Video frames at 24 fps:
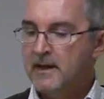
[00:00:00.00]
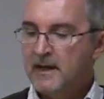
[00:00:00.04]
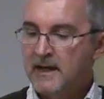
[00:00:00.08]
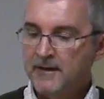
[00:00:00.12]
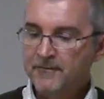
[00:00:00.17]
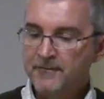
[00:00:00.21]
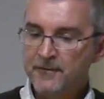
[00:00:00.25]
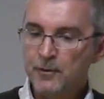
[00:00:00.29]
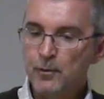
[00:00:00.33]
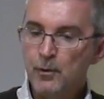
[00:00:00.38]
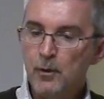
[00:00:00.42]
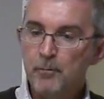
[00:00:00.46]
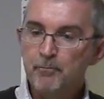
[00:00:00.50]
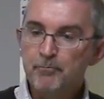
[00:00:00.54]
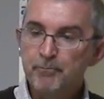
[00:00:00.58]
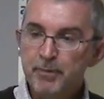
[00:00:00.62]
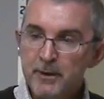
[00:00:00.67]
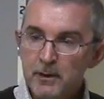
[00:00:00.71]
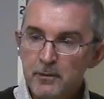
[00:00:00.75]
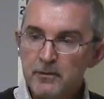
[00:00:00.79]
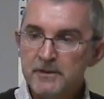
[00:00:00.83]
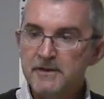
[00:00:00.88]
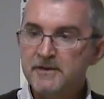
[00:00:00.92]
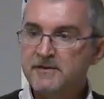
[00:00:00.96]
If you are
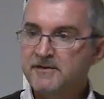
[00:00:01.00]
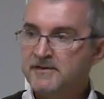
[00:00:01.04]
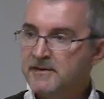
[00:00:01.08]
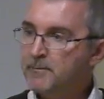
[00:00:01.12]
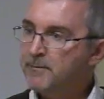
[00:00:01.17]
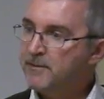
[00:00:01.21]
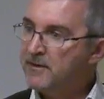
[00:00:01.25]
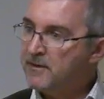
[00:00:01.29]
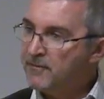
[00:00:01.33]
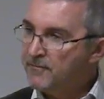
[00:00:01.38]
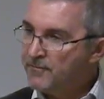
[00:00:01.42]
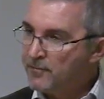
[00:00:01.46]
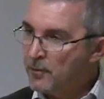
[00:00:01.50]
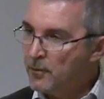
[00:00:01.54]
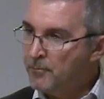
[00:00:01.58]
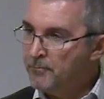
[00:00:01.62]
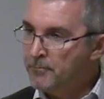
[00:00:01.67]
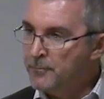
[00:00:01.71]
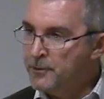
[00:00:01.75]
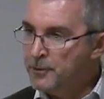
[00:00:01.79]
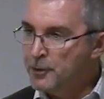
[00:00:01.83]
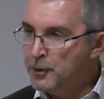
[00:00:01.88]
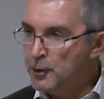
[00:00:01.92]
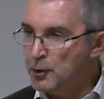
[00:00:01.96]
building something
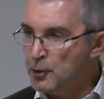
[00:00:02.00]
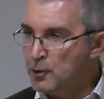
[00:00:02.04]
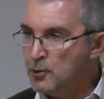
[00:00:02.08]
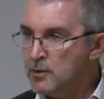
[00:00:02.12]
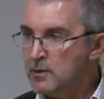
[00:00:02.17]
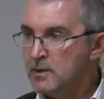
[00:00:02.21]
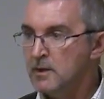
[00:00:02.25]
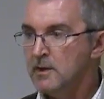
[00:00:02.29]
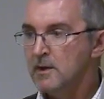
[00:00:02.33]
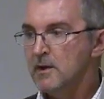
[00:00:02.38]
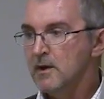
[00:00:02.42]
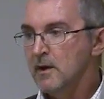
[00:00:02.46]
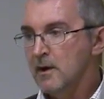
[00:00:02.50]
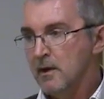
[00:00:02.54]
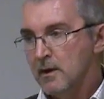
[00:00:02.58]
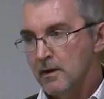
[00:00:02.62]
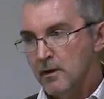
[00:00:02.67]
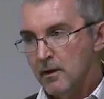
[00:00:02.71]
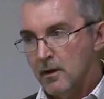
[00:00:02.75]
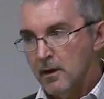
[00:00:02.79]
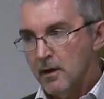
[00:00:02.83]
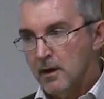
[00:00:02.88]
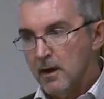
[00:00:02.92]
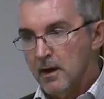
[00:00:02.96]
from new,
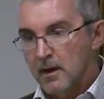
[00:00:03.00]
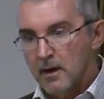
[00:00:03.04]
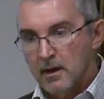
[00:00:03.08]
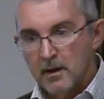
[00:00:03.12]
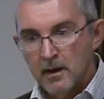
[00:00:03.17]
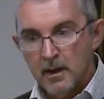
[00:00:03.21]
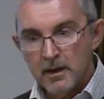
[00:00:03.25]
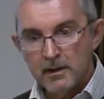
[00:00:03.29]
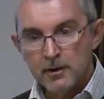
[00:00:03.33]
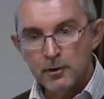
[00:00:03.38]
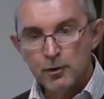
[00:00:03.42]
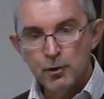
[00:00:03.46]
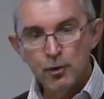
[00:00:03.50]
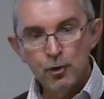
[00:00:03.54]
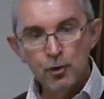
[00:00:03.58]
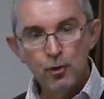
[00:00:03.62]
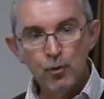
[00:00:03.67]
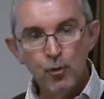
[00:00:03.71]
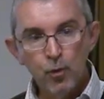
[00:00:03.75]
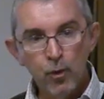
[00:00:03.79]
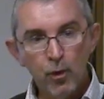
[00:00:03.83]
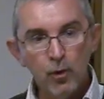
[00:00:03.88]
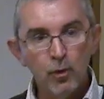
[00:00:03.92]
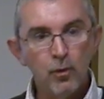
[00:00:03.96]
like a
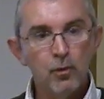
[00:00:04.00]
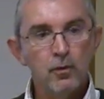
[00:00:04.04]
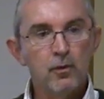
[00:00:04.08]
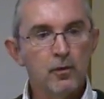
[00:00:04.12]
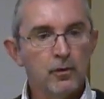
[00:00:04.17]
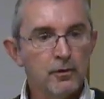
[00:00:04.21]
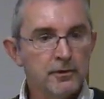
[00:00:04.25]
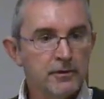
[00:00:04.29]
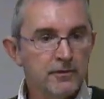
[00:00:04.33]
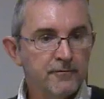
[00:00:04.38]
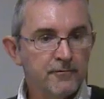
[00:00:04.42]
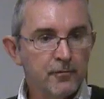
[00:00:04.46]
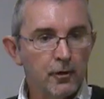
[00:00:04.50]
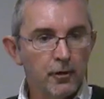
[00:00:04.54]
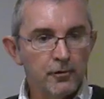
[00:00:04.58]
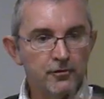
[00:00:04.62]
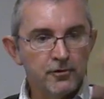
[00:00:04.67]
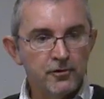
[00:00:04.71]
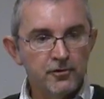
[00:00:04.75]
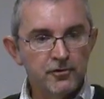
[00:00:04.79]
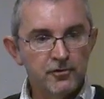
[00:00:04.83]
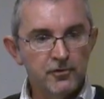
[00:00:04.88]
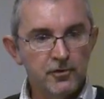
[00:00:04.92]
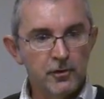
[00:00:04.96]
new wall, or you've
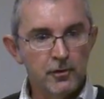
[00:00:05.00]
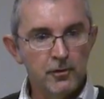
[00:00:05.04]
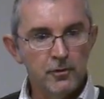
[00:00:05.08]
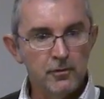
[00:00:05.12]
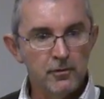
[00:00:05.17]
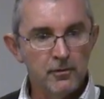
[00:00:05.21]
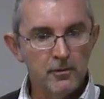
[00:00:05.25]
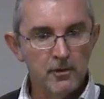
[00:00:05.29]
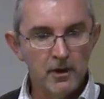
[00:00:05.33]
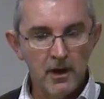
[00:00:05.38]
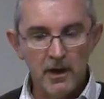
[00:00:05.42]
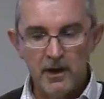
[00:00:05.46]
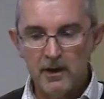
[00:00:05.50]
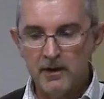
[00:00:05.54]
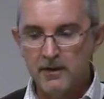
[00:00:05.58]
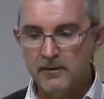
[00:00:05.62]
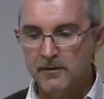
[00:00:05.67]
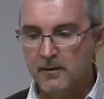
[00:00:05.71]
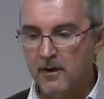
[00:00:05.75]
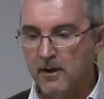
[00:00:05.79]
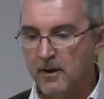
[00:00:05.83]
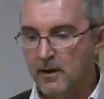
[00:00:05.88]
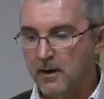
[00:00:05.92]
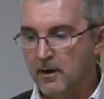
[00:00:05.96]
got to do
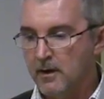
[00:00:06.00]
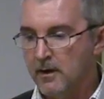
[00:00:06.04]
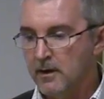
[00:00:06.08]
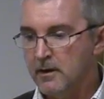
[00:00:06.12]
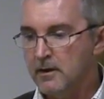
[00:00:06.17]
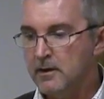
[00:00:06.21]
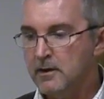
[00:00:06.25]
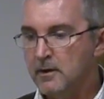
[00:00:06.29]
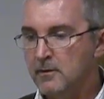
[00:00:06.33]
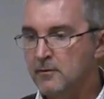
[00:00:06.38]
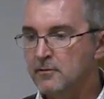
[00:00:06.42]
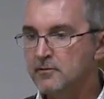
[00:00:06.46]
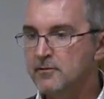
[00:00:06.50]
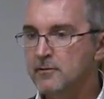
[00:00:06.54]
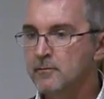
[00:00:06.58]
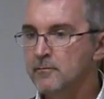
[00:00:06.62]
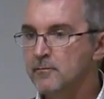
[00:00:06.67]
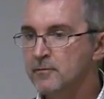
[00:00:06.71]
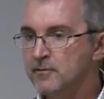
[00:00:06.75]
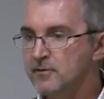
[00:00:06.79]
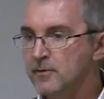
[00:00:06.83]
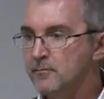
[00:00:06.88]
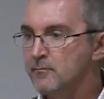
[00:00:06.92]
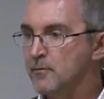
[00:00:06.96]
you know,
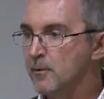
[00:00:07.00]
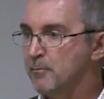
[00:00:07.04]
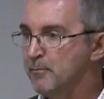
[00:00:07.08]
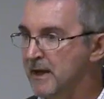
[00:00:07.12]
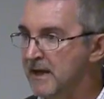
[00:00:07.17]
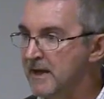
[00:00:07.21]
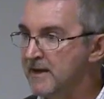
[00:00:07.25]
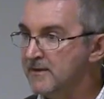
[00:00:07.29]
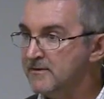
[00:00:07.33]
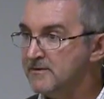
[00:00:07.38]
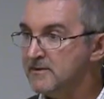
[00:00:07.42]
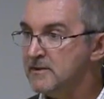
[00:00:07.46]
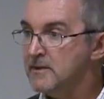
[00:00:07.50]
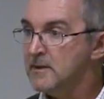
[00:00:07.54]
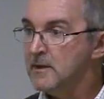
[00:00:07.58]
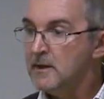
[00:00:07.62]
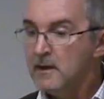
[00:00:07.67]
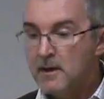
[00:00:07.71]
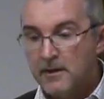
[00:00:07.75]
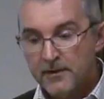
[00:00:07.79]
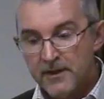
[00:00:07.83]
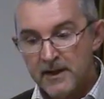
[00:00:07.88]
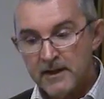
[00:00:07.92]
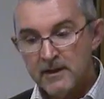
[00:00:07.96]
some repairs,
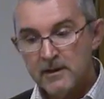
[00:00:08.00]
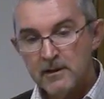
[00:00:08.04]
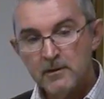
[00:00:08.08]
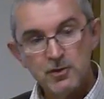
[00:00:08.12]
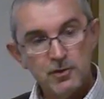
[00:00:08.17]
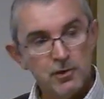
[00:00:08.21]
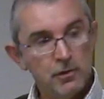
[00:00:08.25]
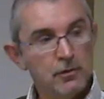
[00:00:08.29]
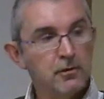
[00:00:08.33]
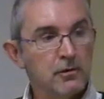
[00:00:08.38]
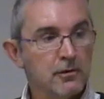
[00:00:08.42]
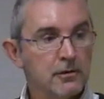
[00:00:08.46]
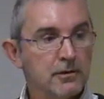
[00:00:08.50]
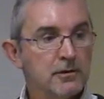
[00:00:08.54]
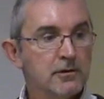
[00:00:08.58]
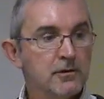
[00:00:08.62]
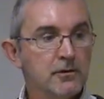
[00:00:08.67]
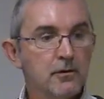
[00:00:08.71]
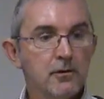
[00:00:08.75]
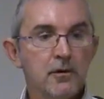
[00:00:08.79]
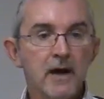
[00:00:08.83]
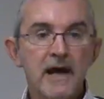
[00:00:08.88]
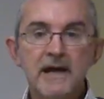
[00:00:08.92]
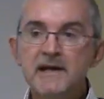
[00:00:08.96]
then sure,
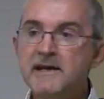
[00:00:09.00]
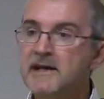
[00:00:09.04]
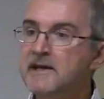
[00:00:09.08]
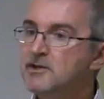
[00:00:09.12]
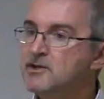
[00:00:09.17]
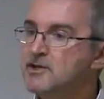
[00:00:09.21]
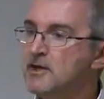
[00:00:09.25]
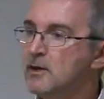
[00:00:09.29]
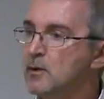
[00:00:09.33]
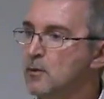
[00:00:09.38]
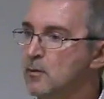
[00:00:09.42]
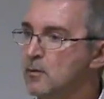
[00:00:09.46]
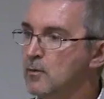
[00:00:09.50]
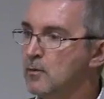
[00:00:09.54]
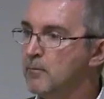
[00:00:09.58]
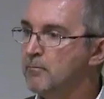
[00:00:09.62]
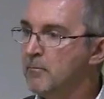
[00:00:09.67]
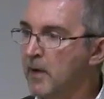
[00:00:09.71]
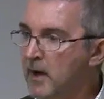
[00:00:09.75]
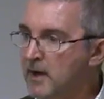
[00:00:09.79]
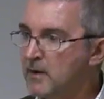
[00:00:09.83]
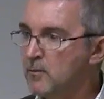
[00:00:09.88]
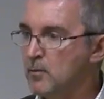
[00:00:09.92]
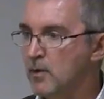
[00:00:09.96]
your NHL
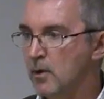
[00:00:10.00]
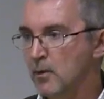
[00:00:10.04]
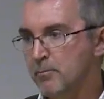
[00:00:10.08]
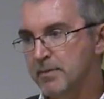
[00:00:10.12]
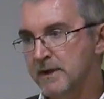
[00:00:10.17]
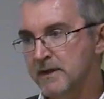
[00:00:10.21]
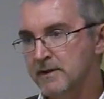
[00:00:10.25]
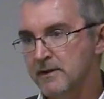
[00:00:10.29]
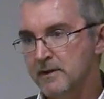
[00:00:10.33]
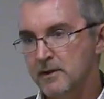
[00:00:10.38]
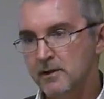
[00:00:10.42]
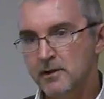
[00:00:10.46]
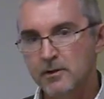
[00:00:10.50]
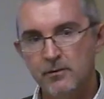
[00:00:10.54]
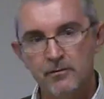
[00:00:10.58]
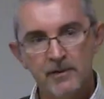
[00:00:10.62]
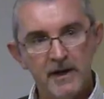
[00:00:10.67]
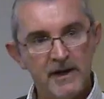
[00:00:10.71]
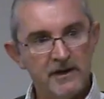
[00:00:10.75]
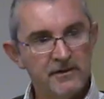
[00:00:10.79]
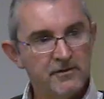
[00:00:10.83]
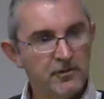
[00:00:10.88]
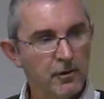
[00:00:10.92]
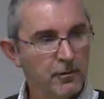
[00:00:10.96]
might well be the
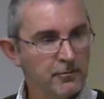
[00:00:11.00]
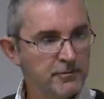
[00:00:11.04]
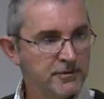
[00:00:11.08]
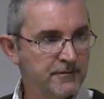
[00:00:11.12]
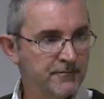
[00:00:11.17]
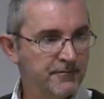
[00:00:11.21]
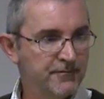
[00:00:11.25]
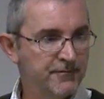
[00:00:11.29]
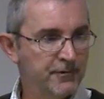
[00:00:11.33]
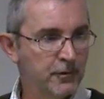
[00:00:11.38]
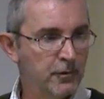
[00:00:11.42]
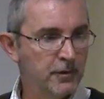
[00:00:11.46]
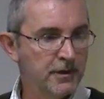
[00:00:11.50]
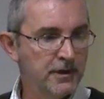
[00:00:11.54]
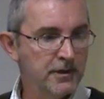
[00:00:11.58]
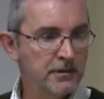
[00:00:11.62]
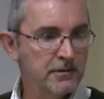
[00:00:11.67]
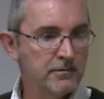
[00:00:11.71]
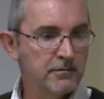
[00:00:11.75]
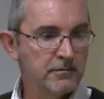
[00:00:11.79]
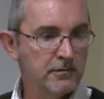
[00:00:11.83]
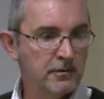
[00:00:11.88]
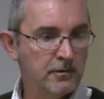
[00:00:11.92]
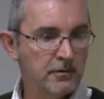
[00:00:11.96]
correct option for
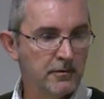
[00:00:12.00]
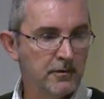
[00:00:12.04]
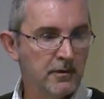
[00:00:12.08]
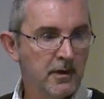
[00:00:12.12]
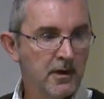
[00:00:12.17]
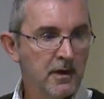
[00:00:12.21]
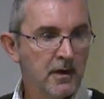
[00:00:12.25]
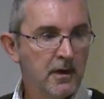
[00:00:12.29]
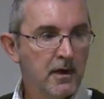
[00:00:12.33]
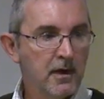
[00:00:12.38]
you,